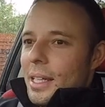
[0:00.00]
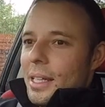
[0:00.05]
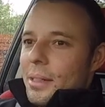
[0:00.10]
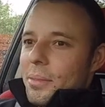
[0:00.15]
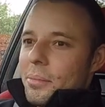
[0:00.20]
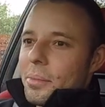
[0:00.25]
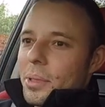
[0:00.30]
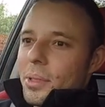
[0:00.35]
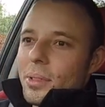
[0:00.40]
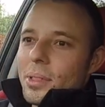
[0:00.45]

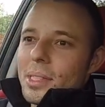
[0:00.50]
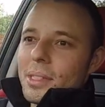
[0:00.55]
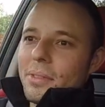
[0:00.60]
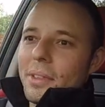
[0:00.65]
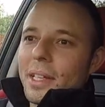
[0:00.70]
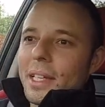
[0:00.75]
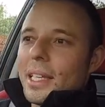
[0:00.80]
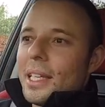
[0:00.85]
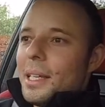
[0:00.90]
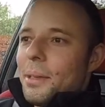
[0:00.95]
Because if
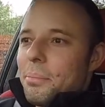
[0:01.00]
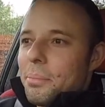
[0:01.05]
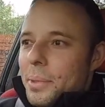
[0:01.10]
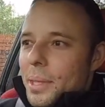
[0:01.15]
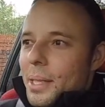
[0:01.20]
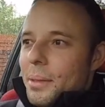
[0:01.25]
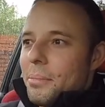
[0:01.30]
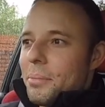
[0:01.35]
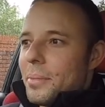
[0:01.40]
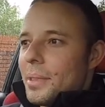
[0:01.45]
I keep
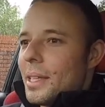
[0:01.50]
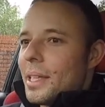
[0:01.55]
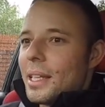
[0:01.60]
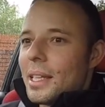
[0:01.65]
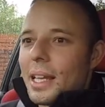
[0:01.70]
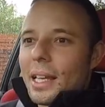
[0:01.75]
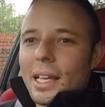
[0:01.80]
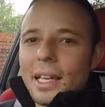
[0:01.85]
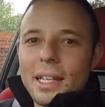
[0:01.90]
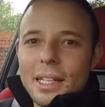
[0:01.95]
them,
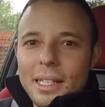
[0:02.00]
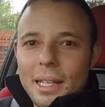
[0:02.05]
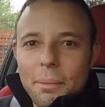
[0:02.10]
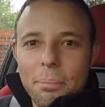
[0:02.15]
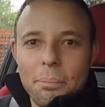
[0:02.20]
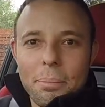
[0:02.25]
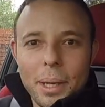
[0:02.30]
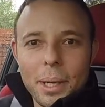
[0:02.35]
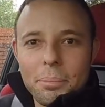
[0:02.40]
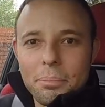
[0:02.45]
then I end up
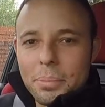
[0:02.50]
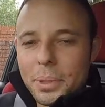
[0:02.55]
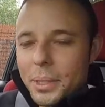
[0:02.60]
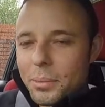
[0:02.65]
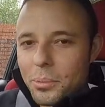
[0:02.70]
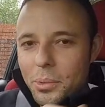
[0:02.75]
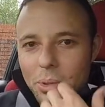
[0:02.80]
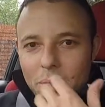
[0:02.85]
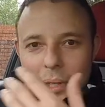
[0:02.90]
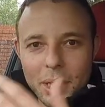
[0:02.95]
pumping
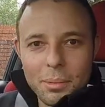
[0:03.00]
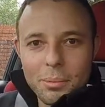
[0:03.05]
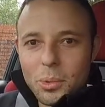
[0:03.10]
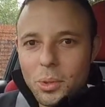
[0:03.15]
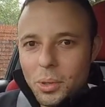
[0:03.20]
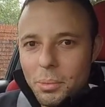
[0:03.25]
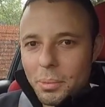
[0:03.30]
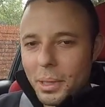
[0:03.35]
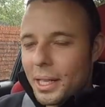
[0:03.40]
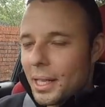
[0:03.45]
more and
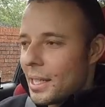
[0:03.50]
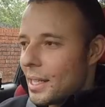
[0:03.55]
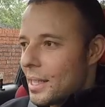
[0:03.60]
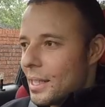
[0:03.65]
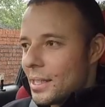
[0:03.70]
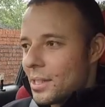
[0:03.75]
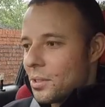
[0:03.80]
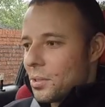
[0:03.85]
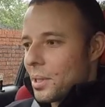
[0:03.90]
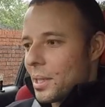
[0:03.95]
more money
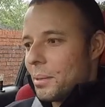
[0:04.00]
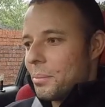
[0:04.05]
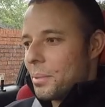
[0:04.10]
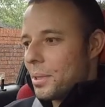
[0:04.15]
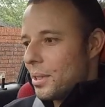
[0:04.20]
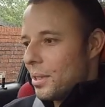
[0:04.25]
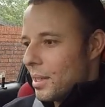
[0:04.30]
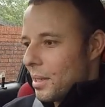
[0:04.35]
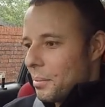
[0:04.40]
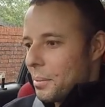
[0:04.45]
into them,
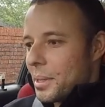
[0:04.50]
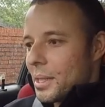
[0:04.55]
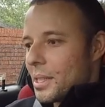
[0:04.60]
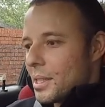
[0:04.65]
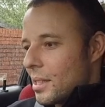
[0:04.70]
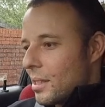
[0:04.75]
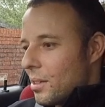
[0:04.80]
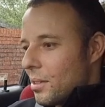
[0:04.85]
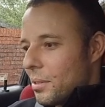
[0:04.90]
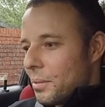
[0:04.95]
you know what I mean?
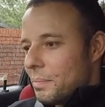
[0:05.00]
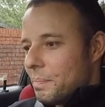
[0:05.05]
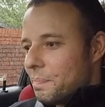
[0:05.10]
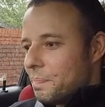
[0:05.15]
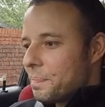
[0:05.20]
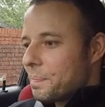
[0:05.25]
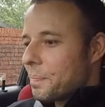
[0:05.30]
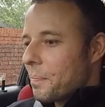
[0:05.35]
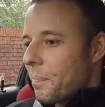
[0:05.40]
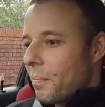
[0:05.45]
So
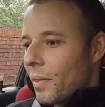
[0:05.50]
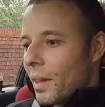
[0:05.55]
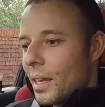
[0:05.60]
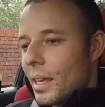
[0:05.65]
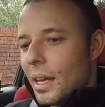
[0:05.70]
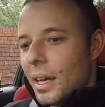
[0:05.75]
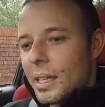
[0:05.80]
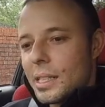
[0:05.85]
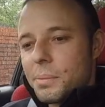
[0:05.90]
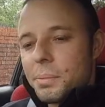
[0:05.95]

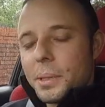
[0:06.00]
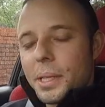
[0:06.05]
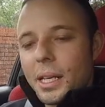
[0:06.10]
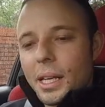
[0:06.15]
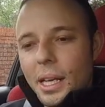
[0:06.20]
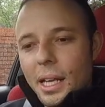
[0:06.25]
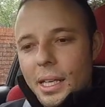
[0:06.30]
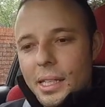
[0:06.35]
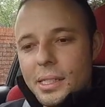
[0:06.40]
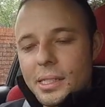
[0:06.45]
yeah, it's been a
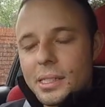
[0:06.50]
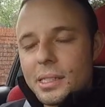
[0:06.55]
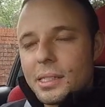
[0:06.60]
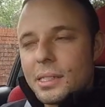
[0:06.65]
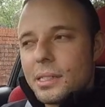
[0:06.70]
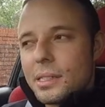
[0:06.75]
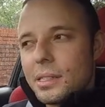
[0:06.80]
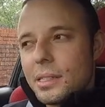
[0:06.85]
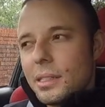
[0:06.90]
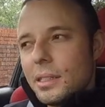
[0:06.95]

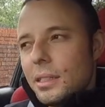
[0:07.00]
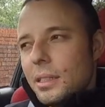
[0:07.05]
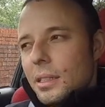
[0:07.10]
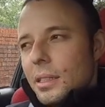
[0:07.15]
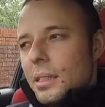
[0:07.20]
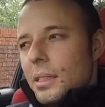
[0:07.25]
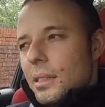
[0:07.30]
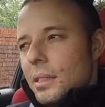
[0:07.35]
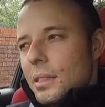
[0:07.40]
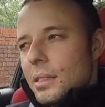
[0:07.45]
nice
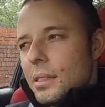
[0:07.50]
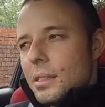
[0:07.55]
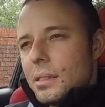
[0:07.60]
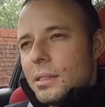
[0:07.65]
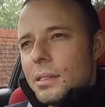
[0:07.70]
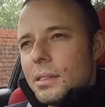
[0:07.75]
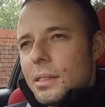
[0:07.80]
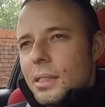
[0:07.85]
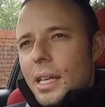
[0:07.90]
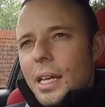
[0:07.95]

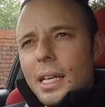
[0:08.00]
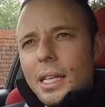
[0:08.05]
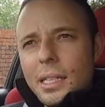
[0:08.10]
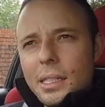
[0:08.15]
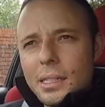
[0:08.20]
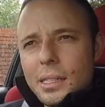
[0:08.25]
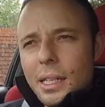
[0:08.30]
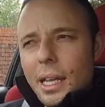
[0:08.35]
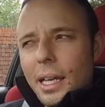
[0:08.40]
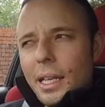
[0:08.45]
8,
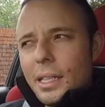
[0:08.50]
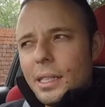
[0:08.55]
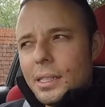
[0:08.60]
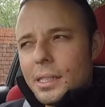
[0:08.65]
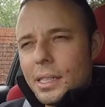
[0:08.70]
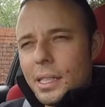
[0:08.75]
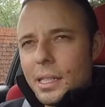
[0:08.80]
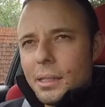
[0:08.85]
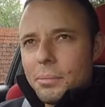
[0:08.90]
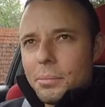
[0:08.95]
9,
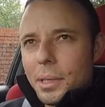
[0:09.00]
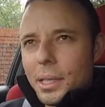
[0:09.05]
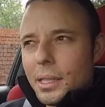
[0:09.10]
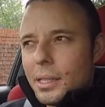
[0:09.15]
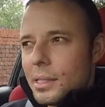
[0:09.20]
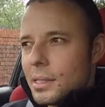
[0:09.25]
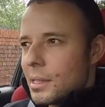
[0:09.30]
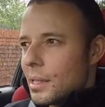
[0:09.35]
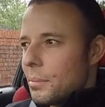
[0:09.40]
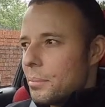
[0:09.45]
10
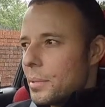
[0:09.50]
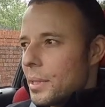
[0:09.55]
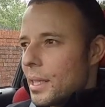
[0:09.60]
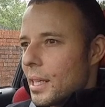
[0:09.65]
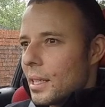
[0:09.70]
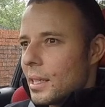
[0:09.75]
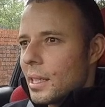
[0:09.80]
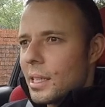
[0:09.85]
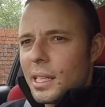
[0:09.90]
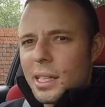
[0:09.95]
months, something
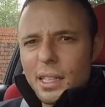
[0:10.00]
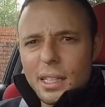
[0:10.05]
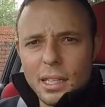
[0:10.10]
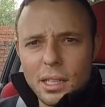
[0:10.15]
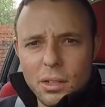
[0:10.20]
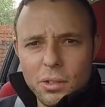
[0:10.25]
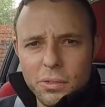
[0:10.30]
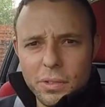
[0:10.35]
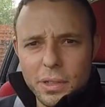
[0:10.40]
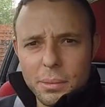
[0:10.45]
like that. I think
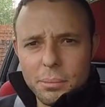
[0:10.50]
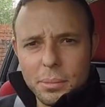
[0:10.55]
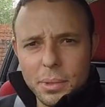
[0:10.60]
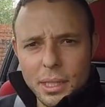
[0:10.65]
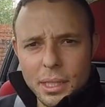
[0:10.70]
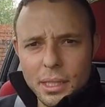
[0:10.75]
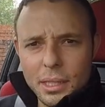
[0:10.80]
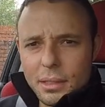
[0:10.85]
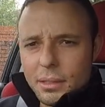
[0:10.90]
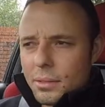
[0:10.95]

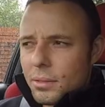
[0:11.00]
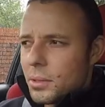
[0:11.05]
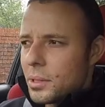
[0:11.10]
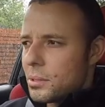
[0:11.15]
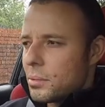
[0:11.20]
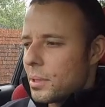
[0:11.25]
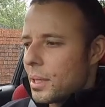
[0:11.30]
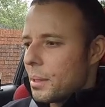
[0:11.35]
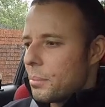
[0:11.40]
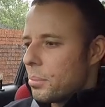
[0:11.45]
November was
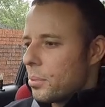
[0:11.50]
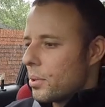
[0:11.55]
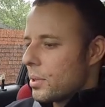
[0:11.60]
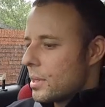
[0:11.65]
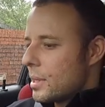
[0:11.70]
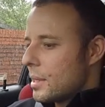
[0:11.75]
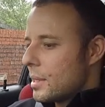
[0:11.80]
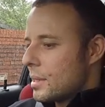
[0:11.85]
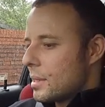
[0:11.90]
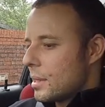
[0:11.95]
when I
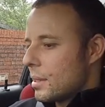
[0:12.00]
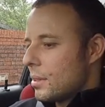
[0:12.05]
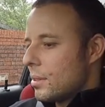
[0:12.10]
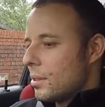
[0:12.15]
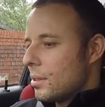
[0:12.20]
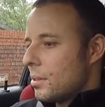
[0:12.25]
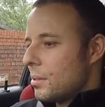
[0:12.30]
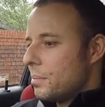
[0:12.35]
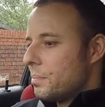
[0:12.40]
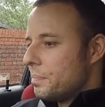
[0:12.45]
bought it,
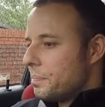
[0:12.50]
so